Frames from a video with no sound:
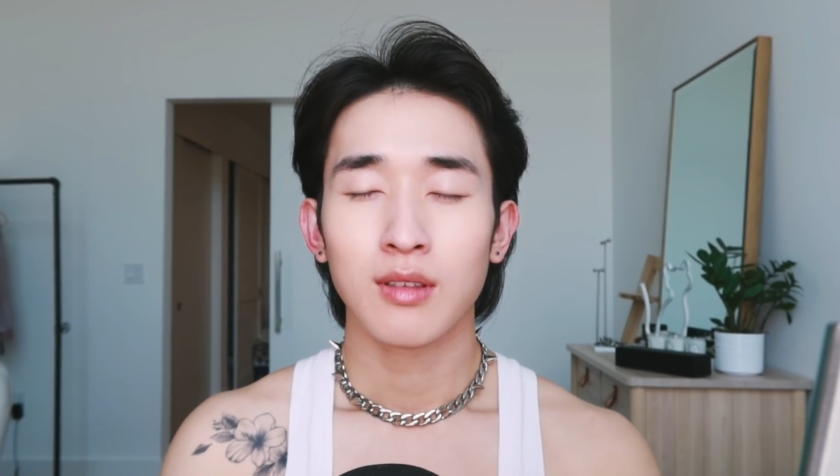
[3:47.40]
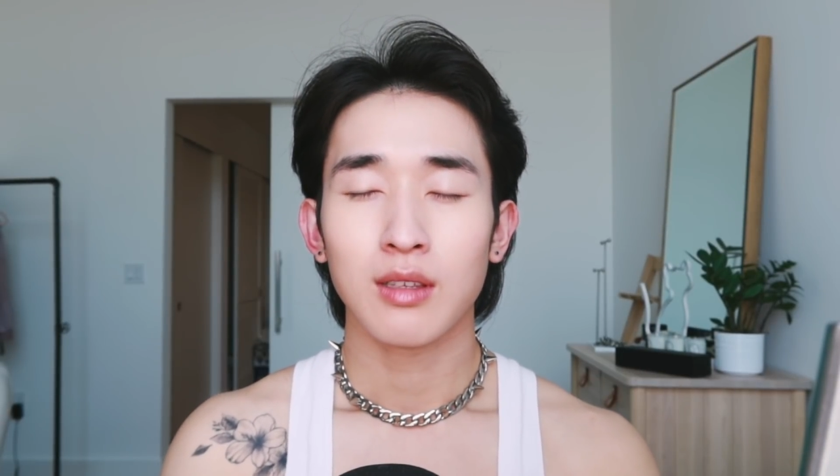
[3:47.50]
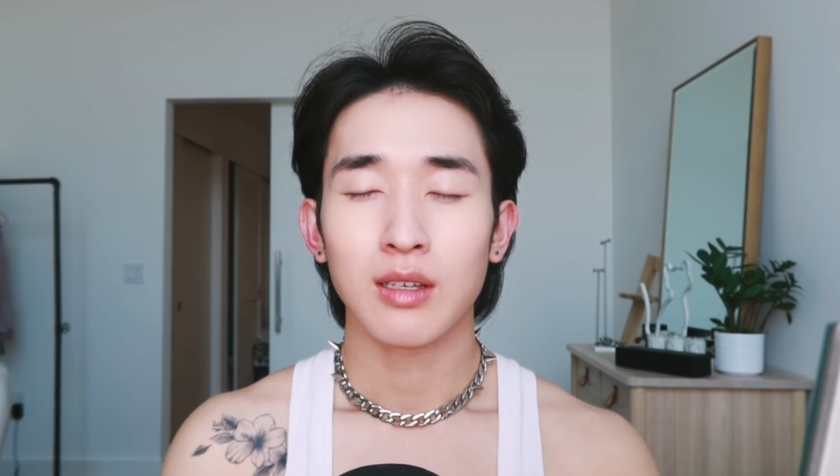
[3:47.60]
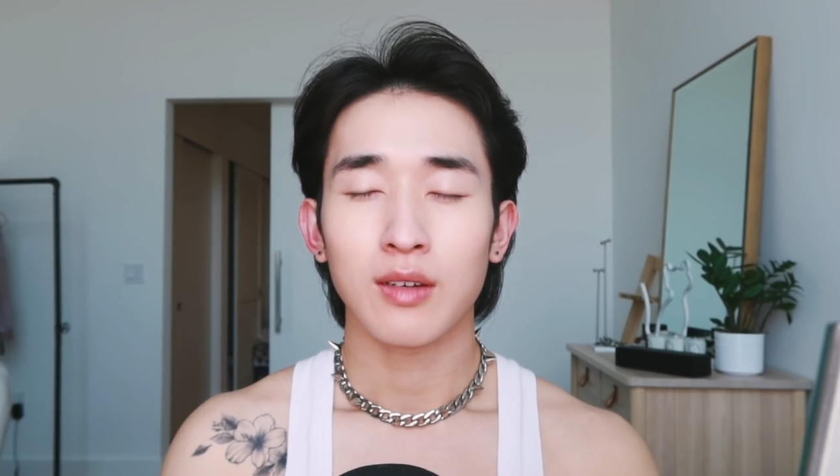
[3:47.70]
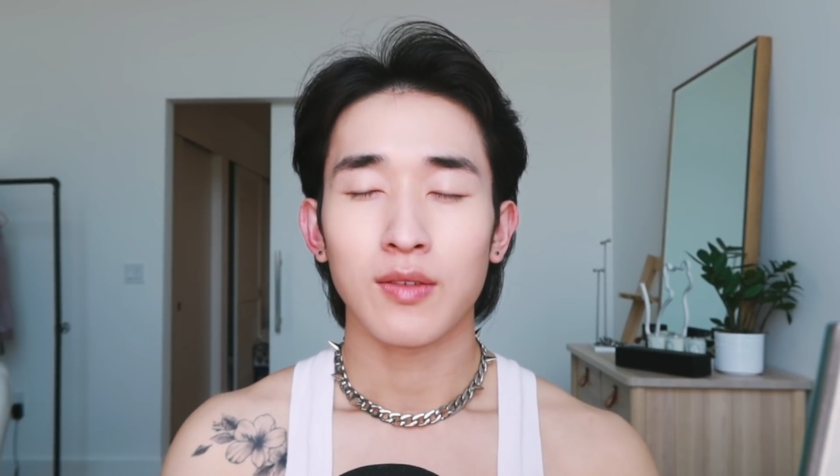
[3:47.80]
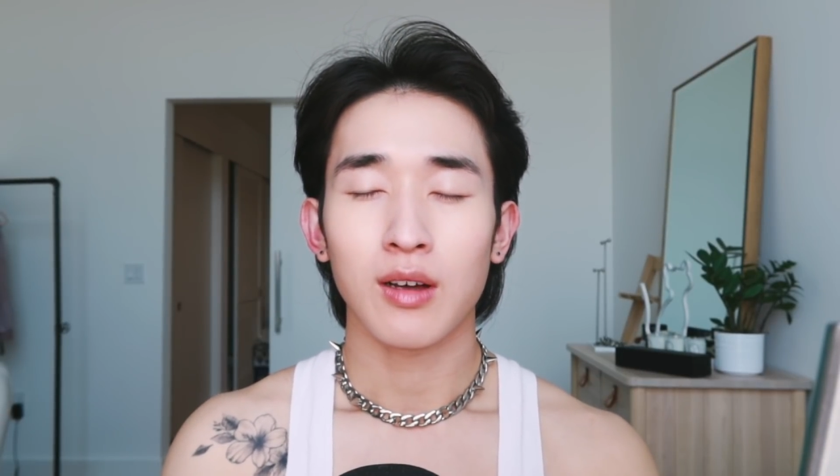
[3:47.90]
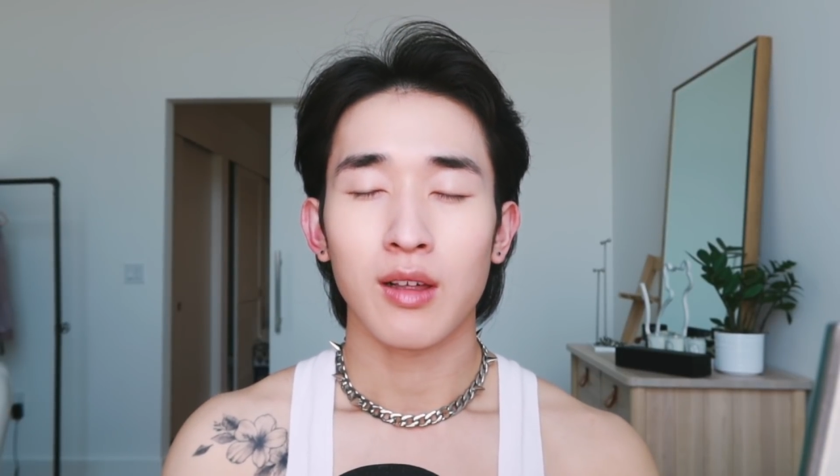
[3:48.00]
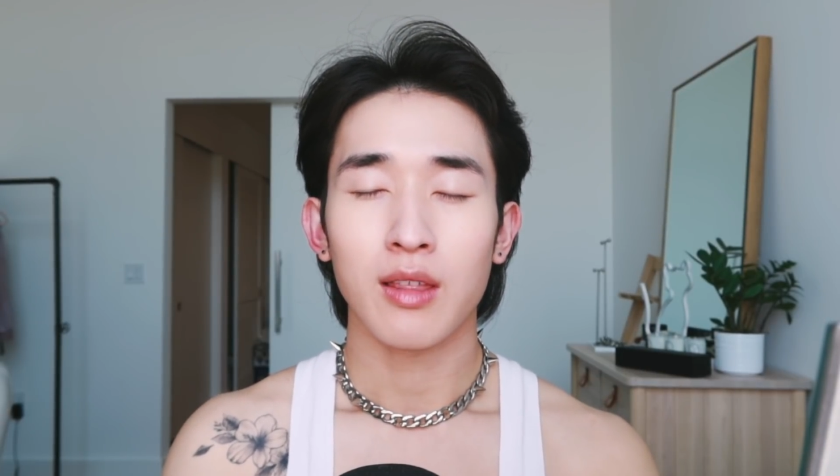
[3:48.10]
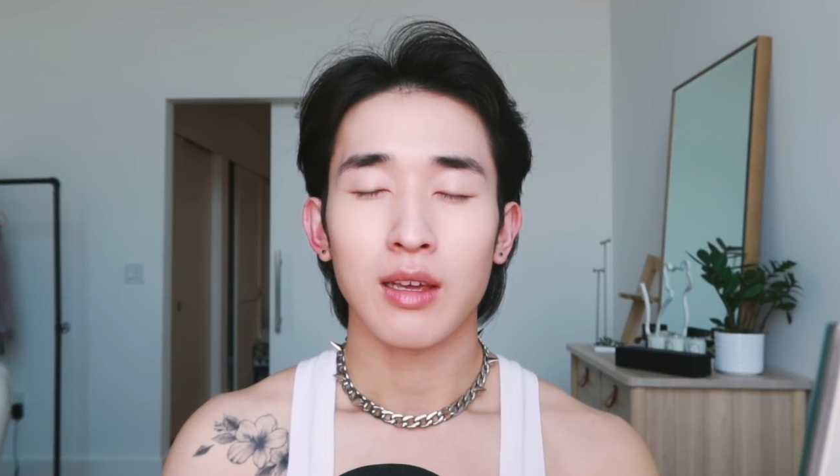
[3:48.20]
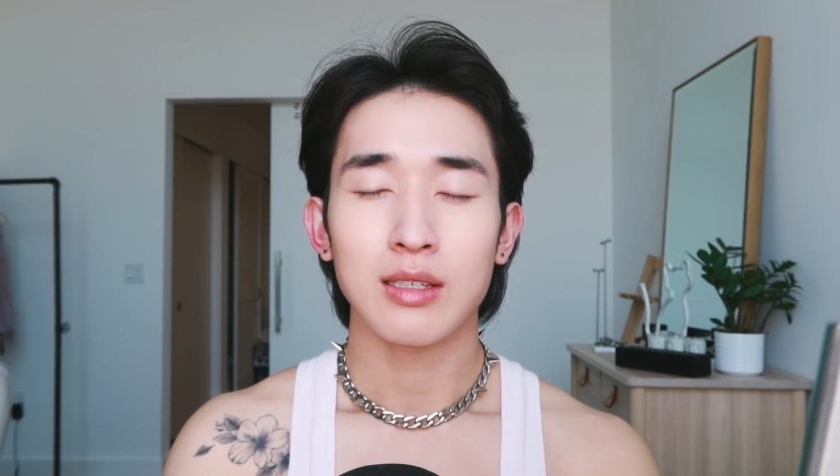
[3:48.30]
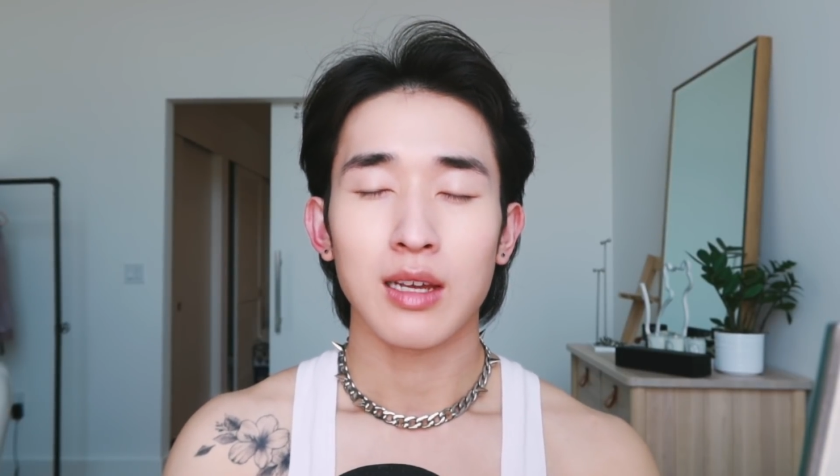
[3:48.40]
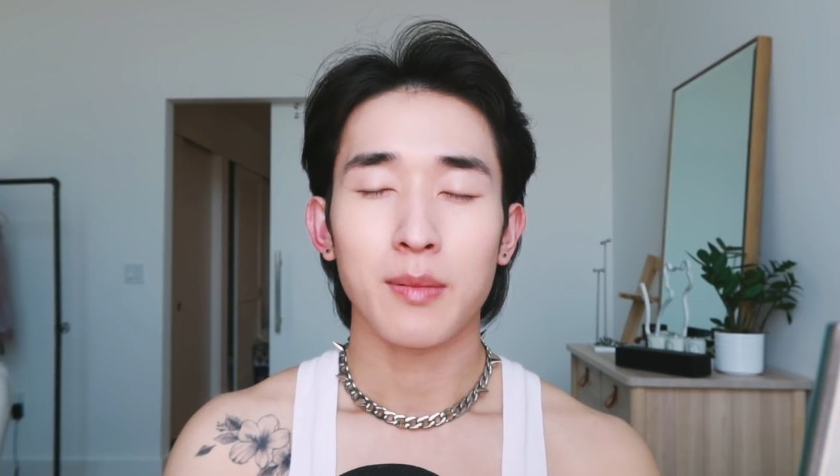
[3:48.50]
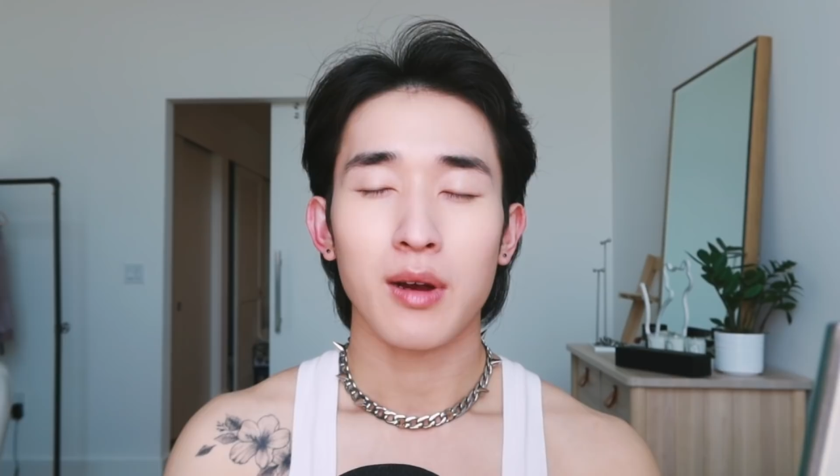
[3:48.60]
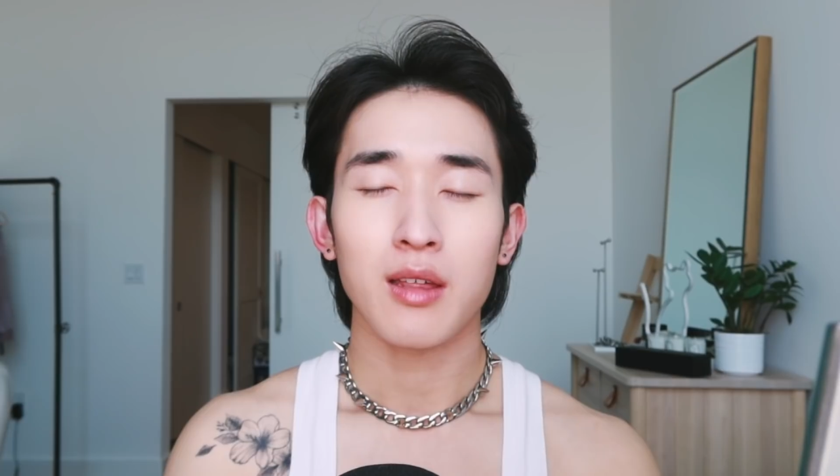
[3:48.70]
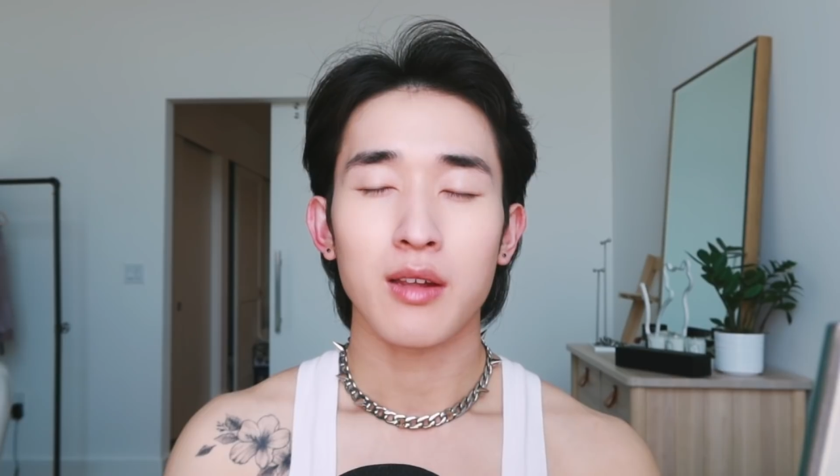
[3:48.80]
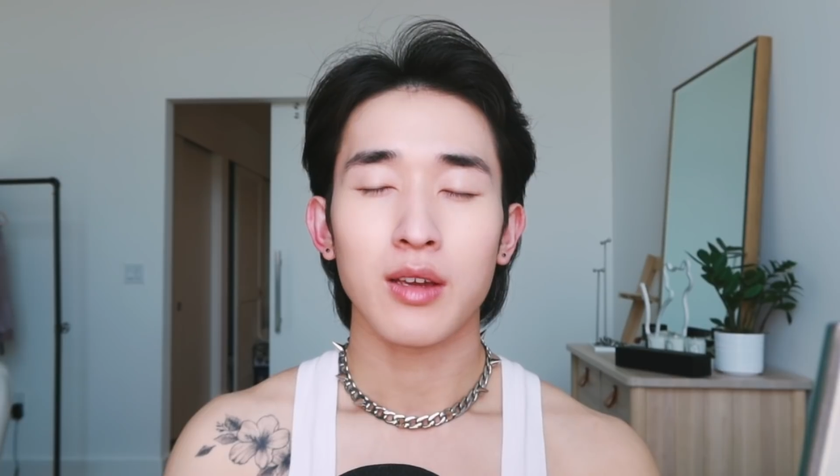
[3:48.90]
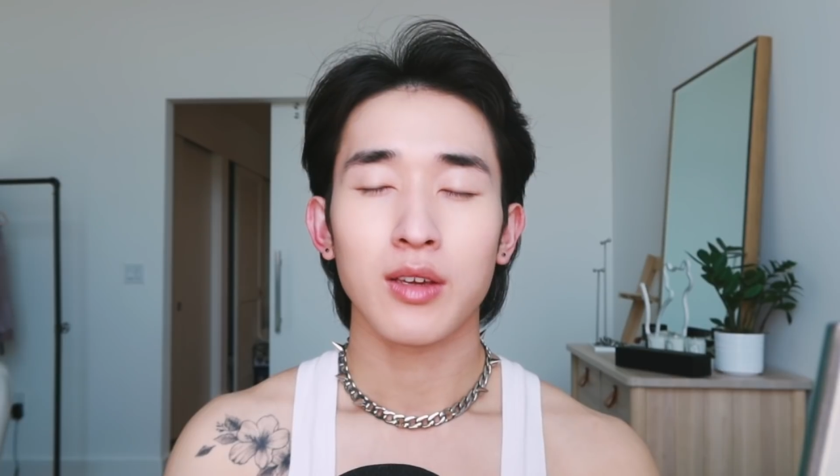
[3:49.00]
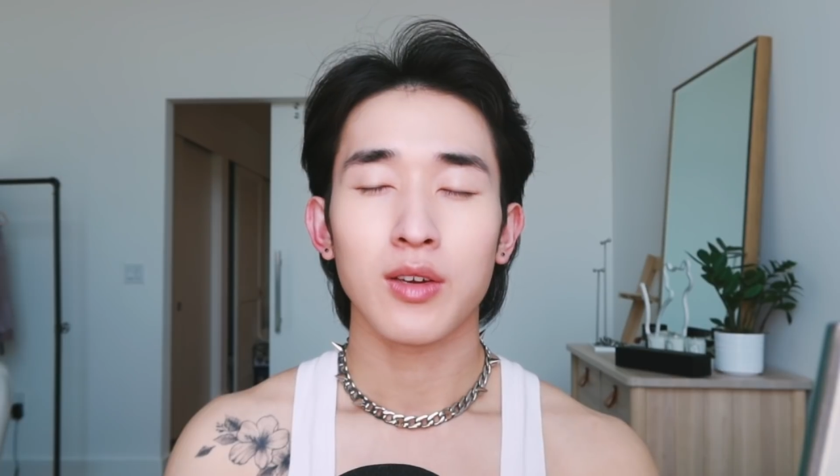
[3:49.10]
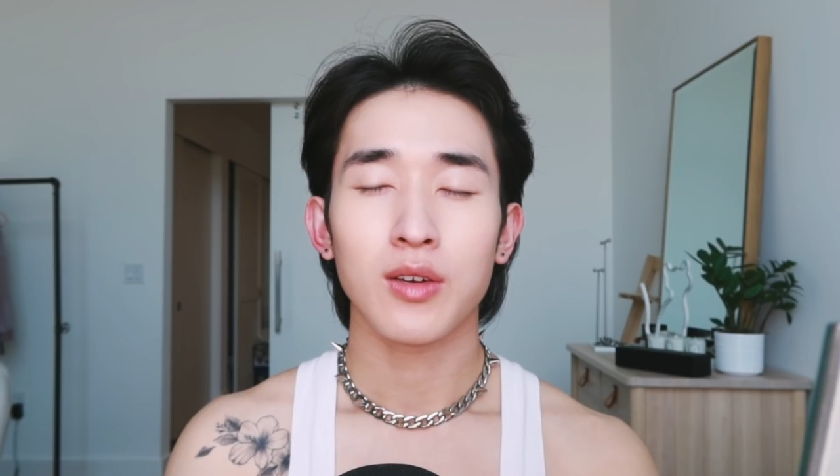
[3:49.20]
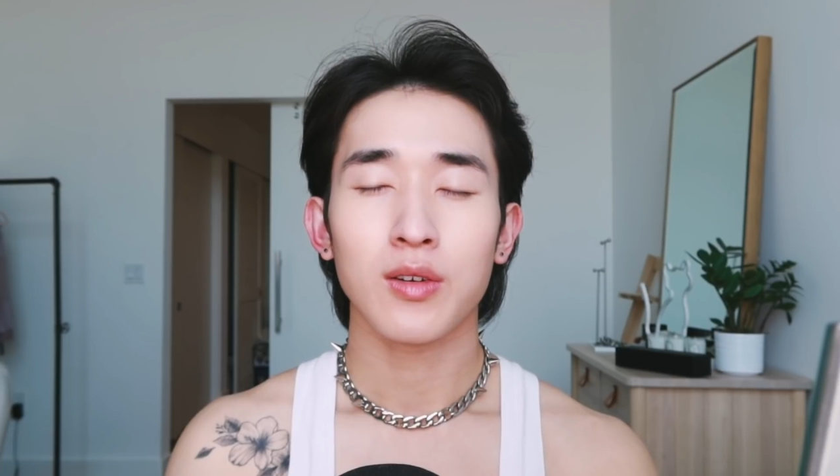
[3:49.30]
Think of all the things that are bothering
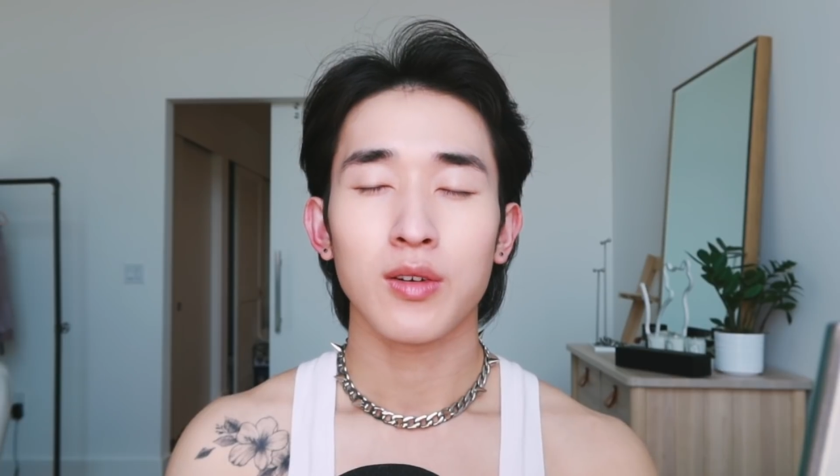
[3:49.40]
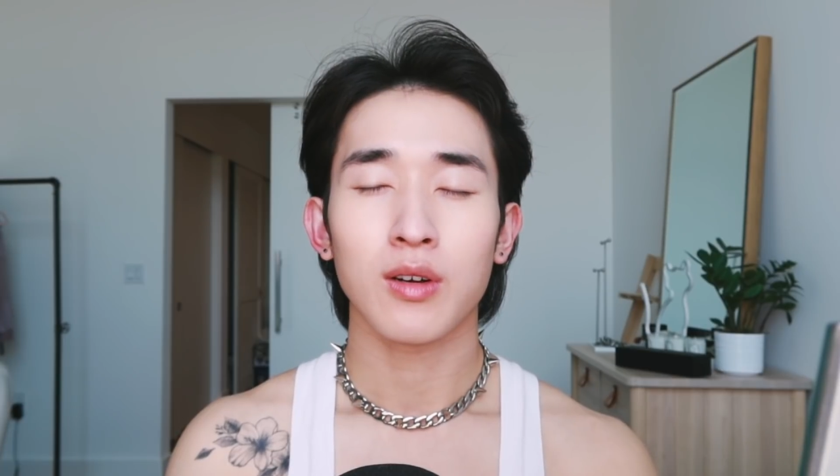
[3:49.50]
you,